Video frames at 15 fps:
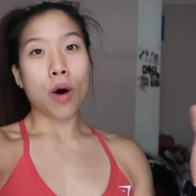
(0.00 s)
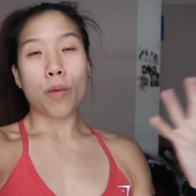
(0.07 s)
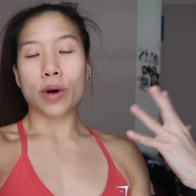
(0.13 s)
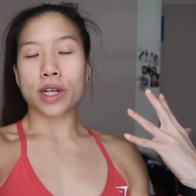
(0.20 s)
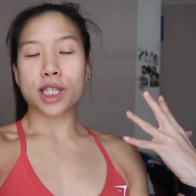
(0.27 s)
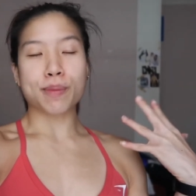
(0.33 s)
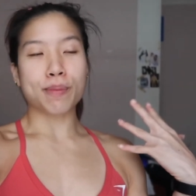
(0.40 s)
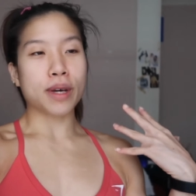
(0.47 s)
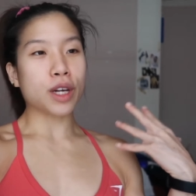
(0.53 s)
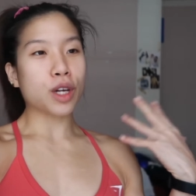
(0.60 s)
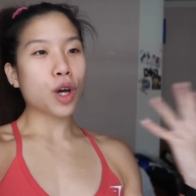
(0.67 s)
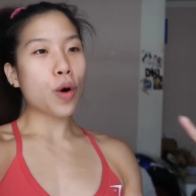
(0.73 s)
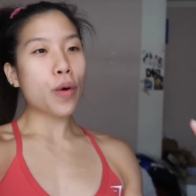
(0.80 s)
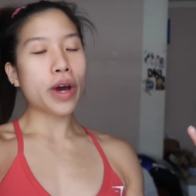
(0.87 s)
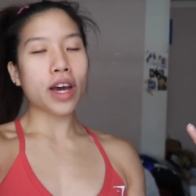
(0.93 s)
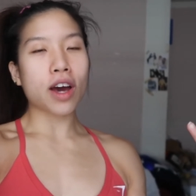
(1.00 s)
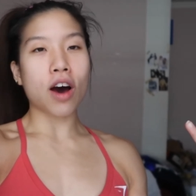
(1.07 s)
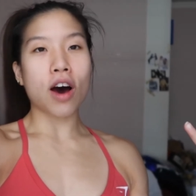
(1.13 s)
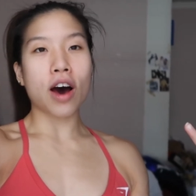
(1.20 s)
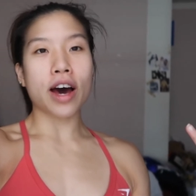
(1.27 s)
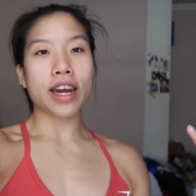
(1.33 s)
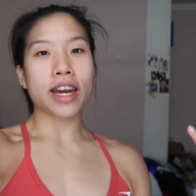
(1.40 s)
what's been going
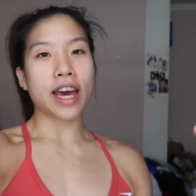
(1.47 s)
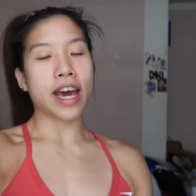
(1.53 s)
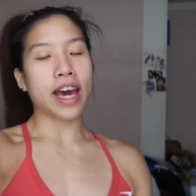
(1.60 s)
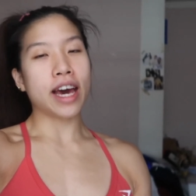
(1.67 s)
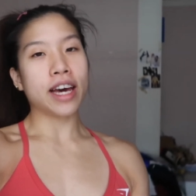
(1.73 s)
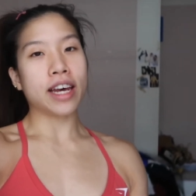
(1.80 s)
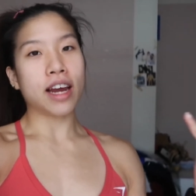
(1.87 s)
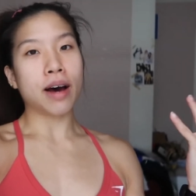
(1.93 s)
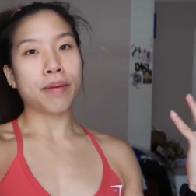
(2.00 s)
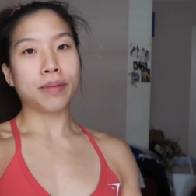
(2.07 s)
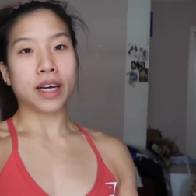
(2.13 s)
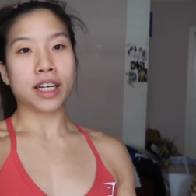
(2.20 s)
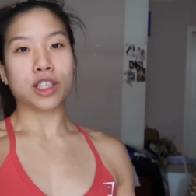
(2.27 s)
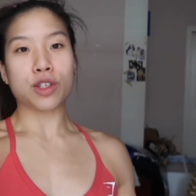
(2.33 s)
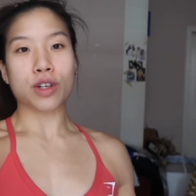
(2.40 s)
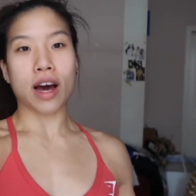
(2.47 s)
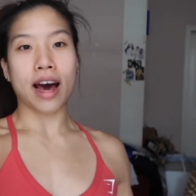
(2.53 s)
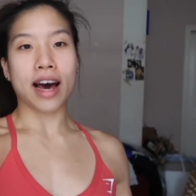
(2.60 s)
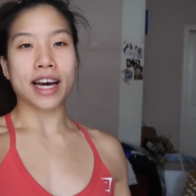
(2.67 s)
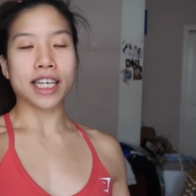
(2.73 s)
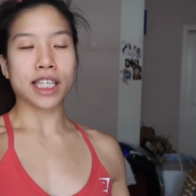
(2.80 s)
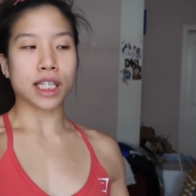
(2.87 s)
on and update you
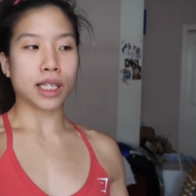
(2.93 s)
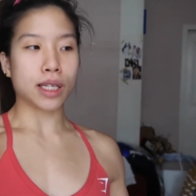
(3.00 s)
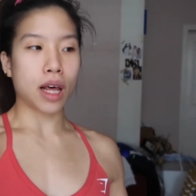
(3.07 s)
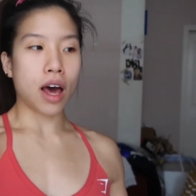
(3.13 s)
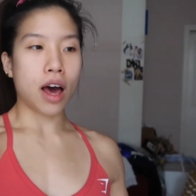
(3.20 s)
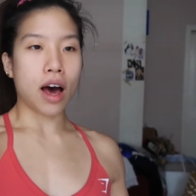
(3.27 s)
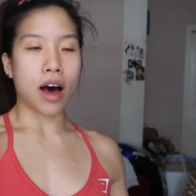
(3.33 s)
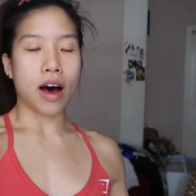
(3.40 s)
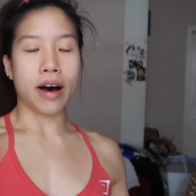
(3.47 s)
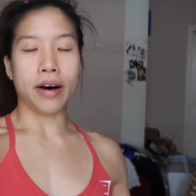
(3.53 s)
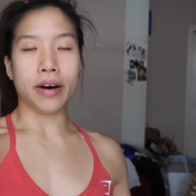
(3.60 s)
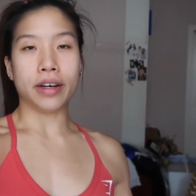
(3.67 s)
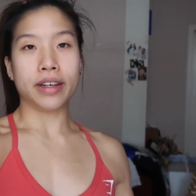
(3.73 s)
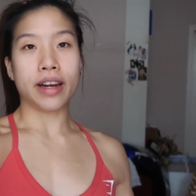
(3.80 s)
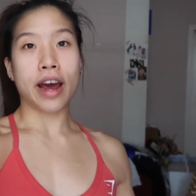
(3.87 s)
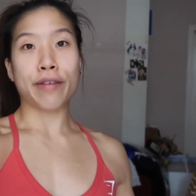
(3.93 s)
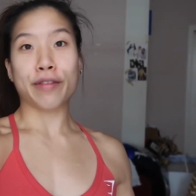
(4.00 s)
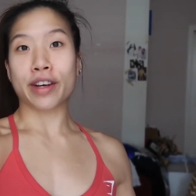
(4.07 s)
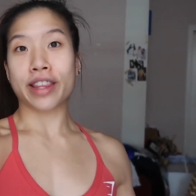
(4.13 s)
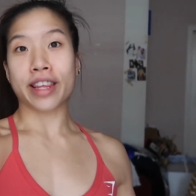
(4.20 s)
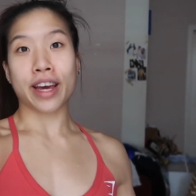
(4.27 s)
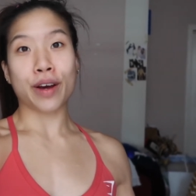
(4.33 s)
guys on
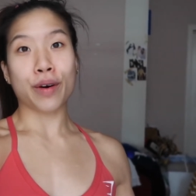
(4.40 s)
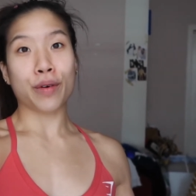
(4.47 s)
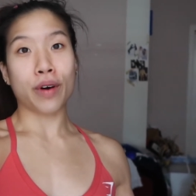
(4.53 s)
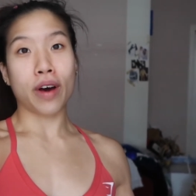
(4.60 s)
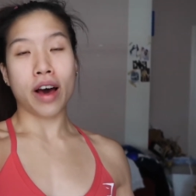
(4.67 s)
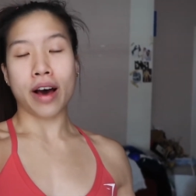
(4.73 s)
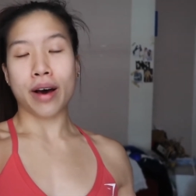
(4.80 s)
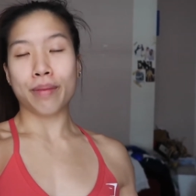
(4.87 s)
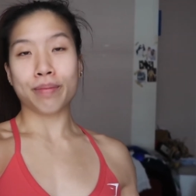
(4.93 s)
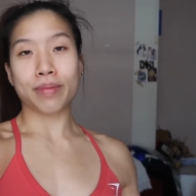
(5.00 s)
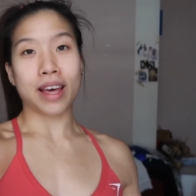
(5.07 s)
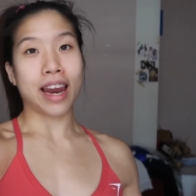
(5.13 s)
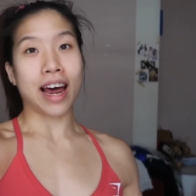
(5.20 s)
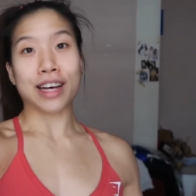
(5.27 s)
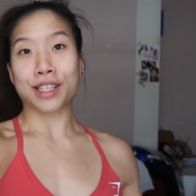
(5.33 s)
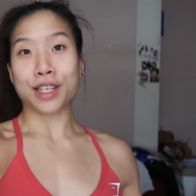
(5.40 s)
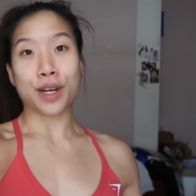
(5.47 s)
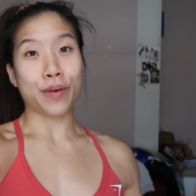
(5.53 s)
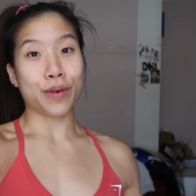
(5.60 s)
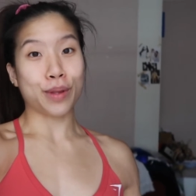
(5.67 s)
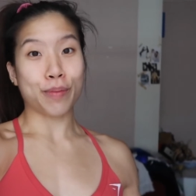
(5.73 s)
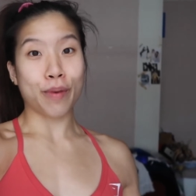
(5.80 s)
everything um, that has to
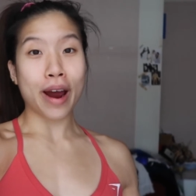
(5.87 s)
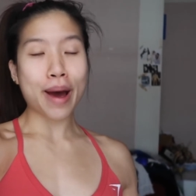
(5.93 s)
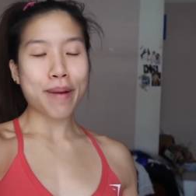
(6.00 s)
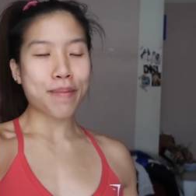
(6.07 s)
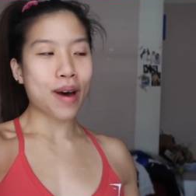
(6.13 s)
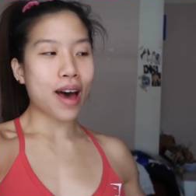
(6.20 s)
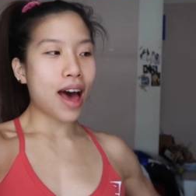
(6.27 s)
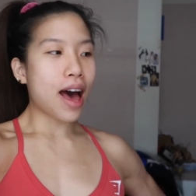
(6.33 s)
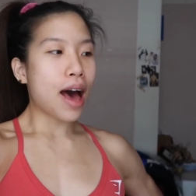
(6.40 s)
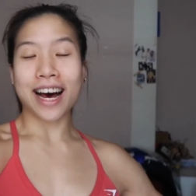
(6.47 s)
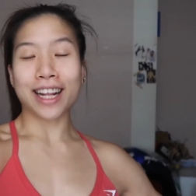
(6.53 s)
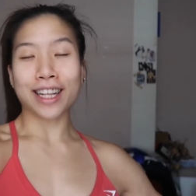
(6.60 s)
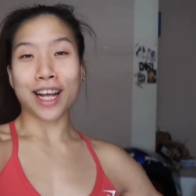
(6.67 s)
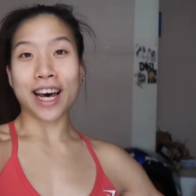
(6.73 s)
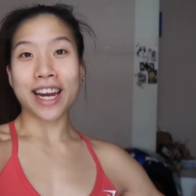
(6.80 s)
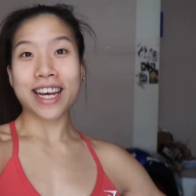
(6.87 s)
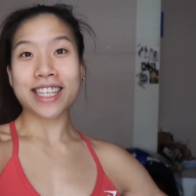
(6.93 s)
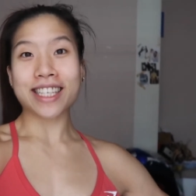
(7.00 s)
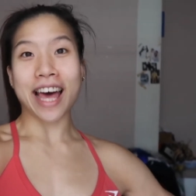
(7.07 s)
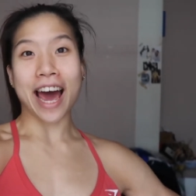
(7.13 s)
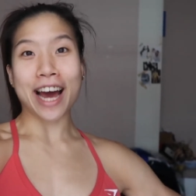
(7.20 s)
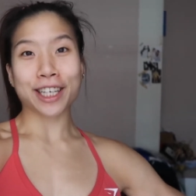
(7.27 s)
do with prep. A lot
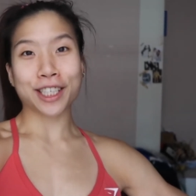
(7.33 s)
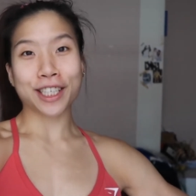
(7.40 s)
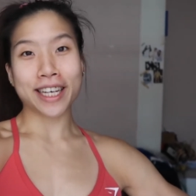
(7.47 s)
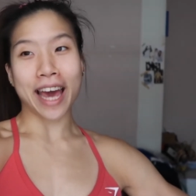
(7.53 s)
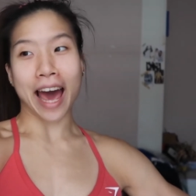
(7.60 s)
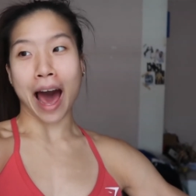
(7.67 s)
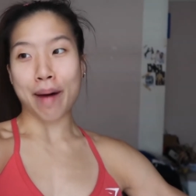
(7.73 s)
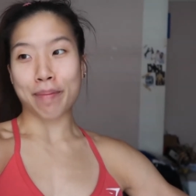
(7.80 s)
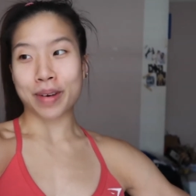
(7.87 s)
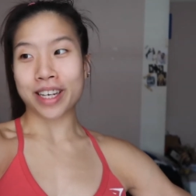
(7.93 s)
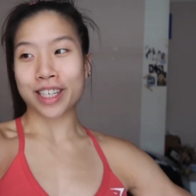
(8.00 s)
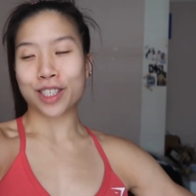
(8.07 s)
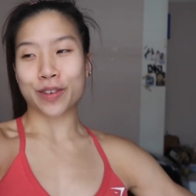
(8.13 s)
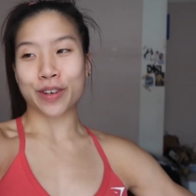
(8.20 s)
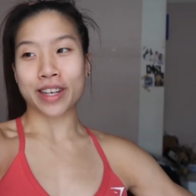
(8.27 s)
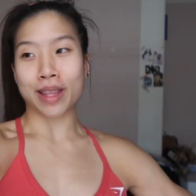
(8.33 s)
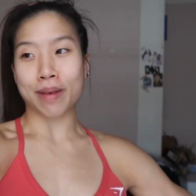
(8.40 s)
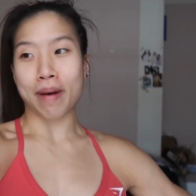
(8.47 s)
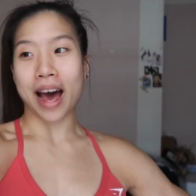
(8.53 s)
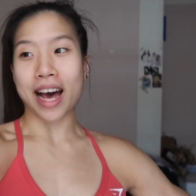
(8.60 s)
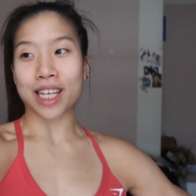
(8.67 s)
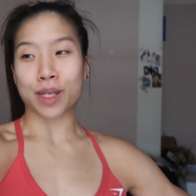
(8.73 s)
has actually happened during the
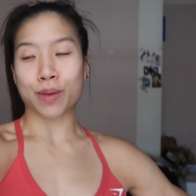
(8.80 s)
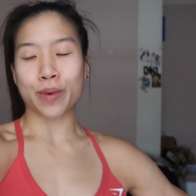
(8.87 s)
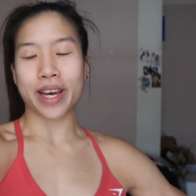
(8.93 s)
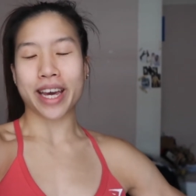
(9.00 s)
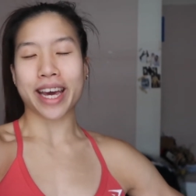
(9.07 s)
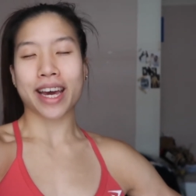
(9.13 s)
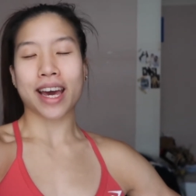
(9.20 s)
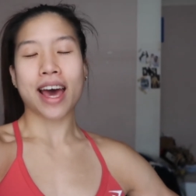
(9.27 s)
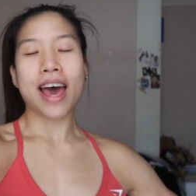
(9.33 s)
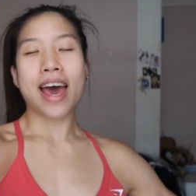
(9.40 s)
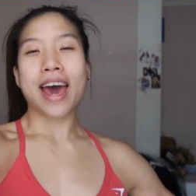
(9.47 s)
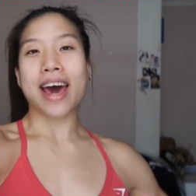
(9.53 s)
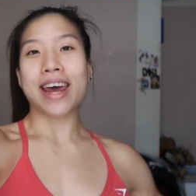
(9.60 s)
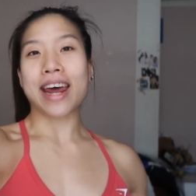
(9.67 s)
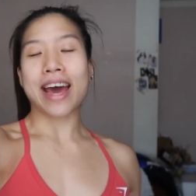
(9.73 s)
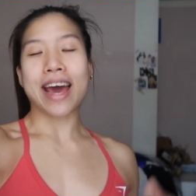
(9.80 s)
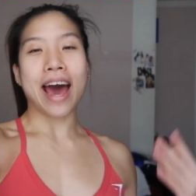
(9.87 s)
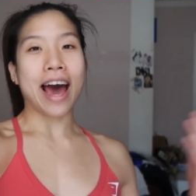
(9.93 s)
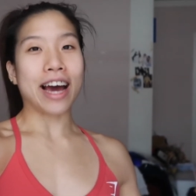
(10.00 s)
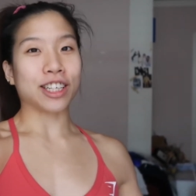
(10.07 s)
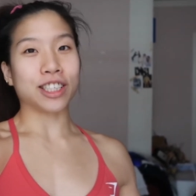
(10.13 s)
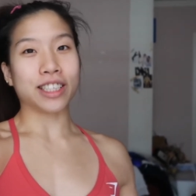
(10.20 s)
past week and I
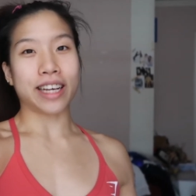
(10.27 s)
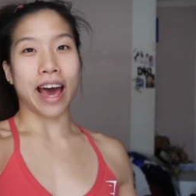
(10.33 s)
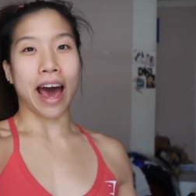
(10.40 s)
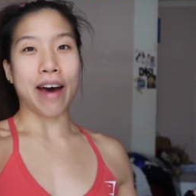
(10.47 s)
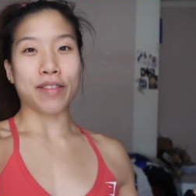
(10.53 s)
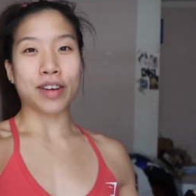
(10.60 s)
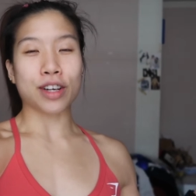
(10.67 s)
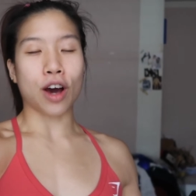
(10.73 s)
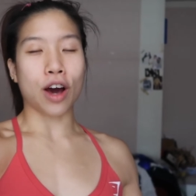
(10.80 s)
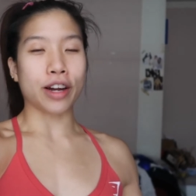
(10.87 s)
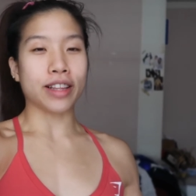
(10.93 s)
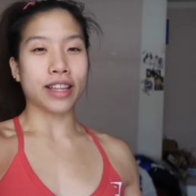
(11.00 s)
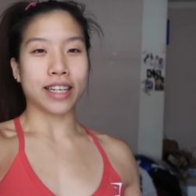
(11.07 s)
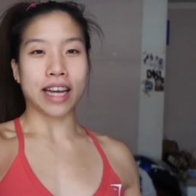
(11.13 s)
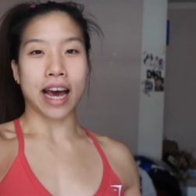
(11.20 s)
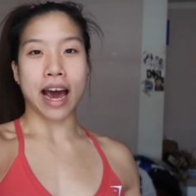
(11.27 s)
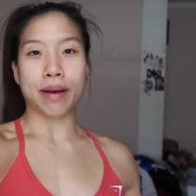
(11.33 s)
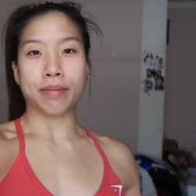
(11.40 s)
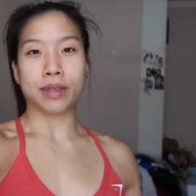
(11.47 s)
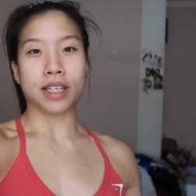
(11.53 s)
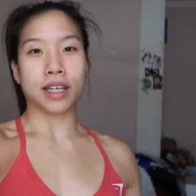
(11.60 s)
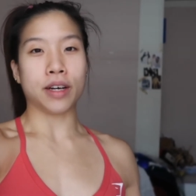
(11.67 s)
actually haven't gotten the
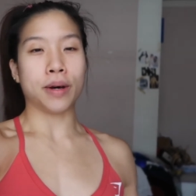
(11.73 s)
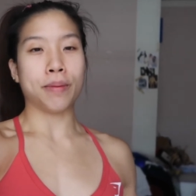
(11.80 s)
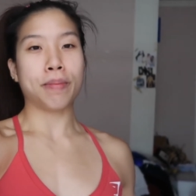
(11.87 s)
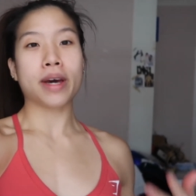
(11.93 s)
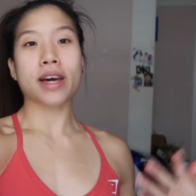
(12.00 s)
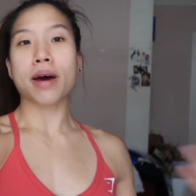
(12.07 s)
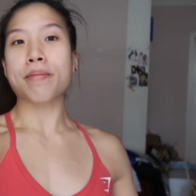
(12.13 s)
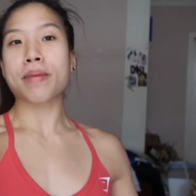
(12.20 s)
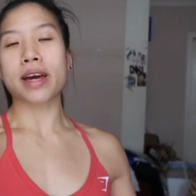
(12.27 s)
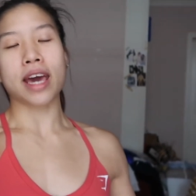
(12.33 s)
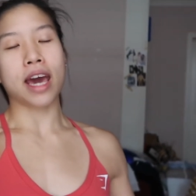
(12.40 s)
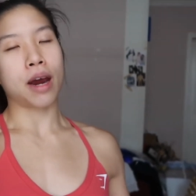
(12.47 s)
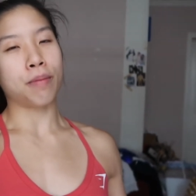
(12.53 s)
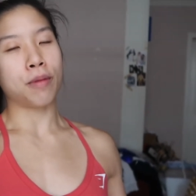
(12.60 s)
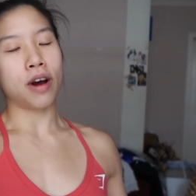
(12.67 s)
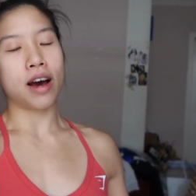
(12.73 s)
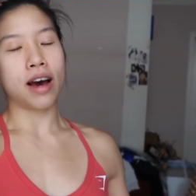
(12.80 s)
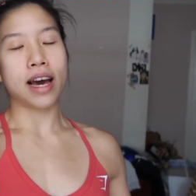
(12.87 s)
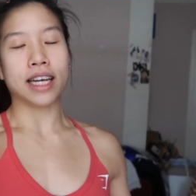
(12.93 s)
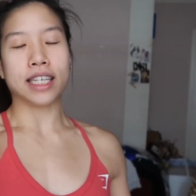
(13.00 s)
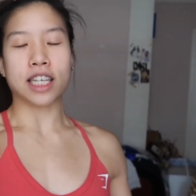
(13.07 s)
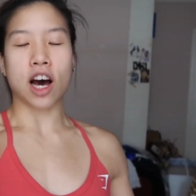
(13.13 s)
time to pick up my
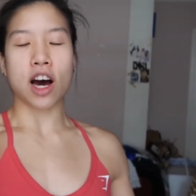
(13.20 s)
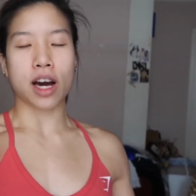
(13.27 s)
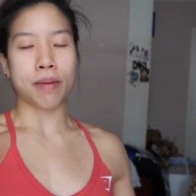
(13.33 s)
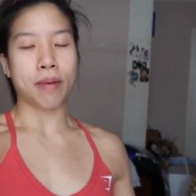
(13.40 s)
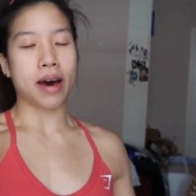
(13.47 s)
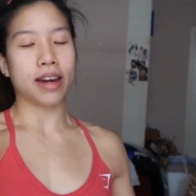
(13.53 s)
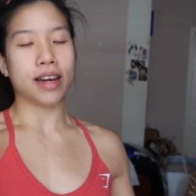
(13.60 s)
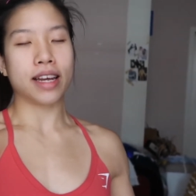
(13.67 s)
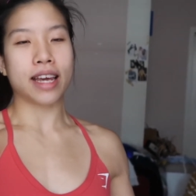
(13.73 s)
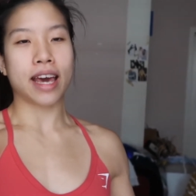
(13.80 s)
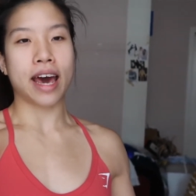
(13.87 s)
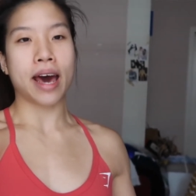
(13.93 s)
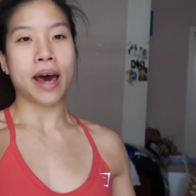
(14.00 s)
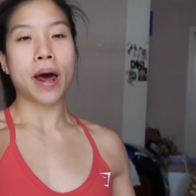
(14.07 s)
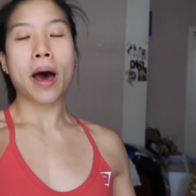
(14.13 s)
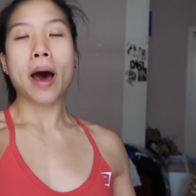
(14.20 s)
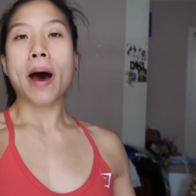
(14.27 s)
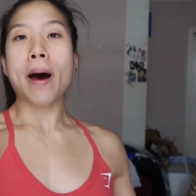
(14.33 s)
camera and talk about it yet